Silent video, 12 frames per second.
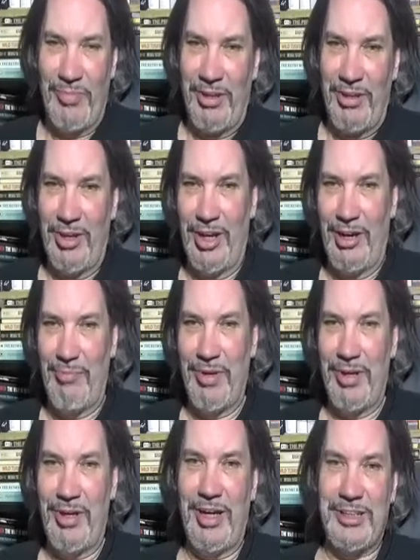
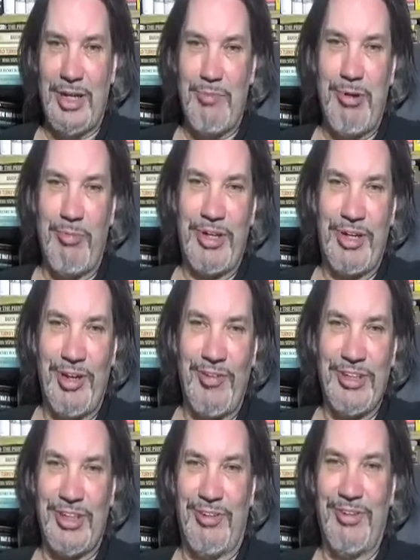as I'll probably cut
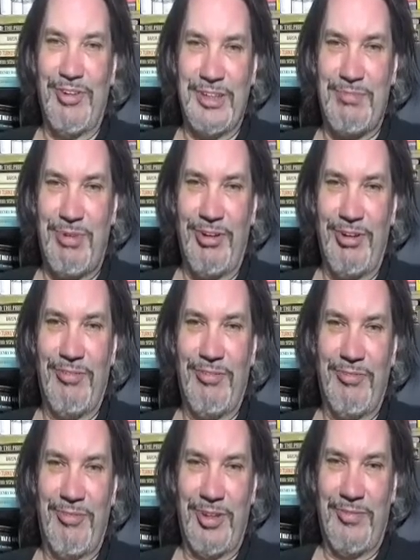this off at this point for the